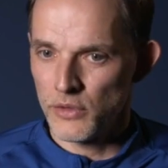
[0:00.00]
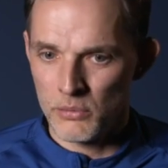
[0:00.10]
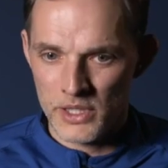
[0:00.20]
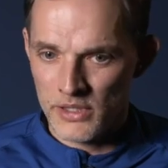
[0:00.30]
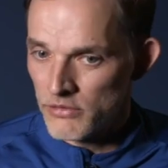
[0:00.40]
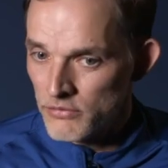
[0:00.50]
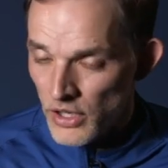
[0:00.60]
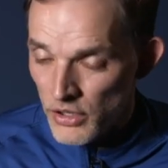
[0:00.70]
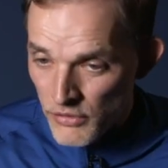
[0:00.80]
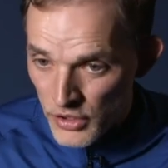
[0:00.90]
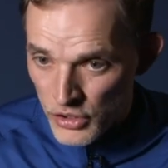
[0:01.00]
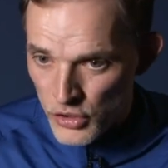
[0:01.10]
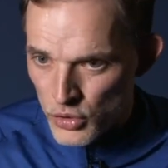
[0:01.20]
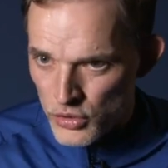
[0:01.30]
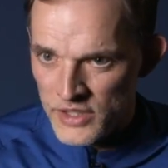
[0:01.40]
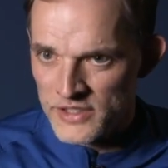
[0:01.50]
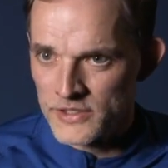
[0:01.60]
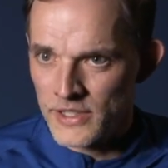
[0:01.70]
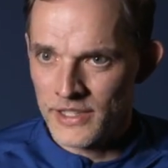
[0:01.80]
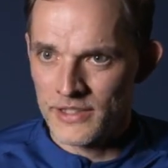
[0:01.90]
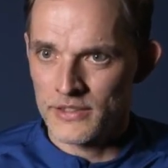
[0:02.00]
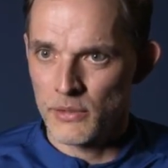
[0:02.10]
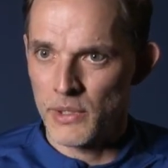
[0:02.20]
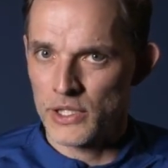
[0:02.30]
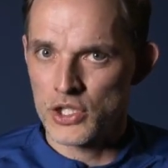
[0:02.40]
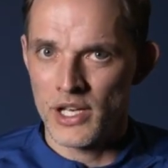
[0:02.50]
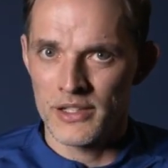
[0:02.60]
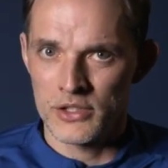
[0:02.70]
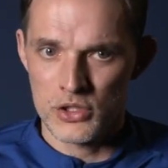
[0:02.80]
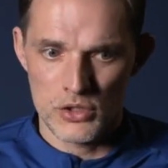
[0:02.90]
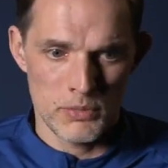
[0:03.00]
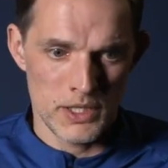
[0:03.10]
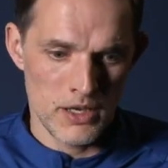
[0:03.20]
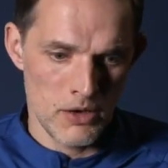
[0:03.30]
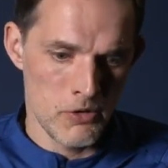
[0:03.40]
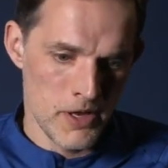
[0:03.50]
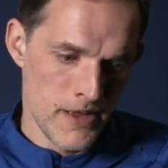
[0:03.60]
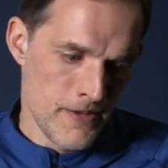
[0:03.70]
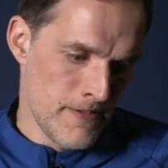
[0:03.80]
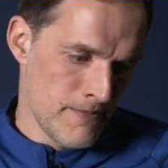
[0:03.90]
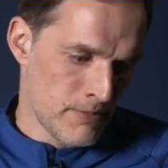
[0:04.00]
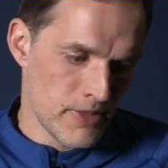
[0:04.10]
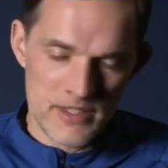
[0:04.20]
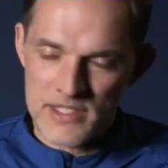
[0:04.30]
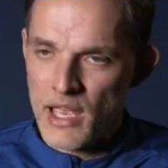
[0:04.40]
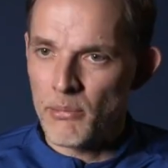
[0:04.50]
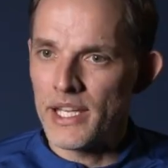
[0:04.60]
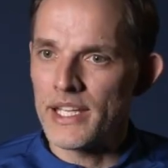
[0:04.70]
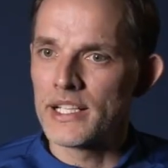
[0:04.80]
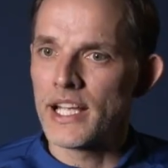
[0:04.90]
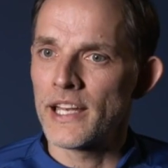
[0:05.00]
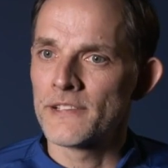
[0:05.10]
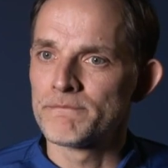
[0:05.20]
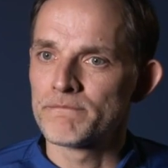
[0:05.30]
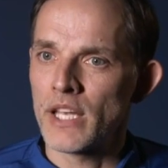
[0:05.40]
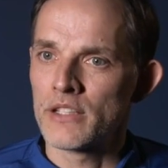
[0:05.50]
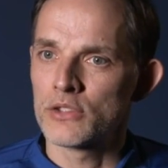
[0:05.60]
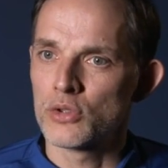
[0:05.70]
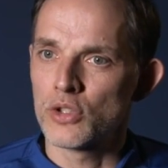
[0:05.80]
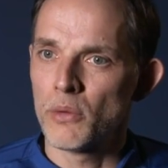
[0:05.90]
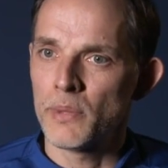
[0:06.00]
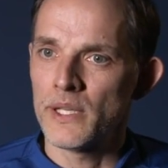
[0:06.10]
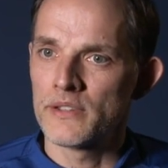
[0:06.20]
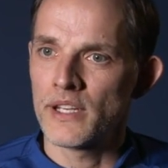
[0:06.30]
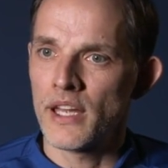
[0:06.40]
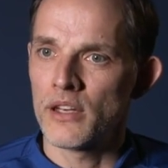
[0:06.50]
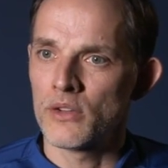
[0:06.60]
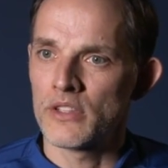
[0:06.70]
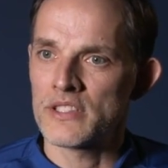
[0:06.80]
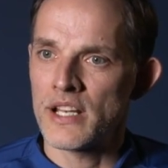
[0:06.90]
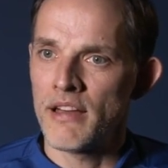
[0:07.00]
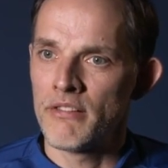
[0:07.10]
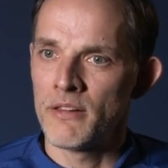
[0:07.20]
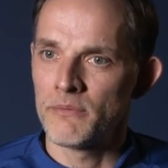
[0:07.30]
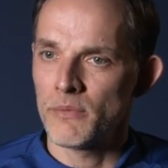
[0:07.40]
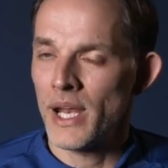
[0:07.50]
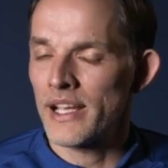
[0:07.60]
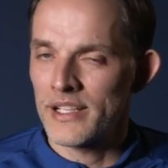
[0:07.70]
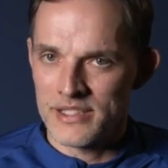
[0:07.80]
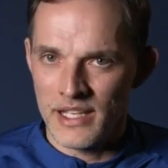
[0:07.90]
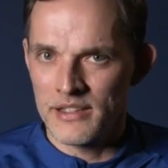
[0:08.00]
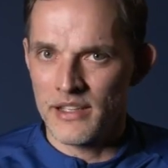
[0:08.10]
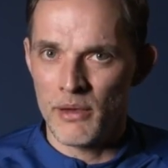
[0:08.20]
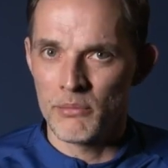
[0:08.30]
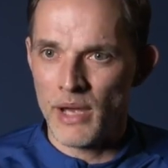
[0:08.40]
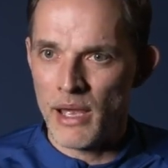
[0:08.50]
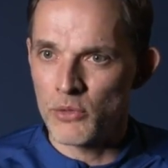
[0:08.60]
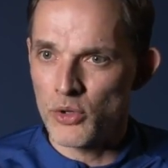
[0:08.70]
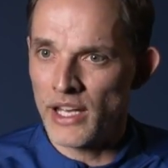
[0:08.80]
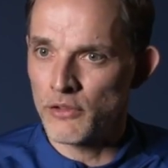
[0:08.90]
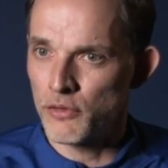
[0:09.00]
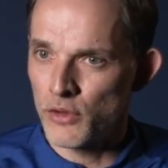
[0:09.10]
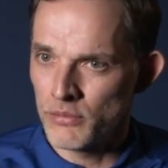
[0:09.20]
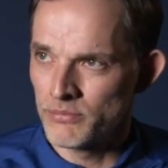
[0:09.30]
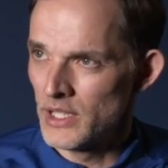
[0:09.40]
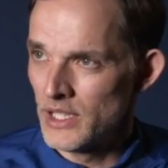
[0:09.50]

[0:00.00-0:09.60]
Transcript: for me very, very curious and a big challenge to be now the same league again and to compete again on this level. Like I said, I'm, I'm grateful